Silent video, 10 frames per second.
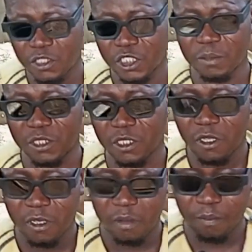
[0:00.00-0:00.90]
tips
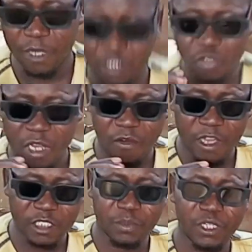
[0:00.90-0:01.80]
based on
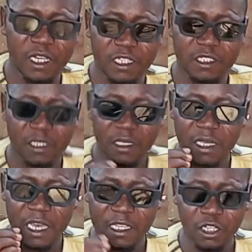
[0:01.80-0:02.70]
our experience
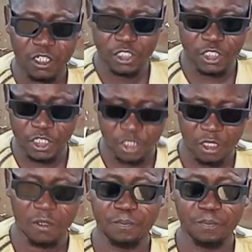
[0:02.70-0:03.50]
and research.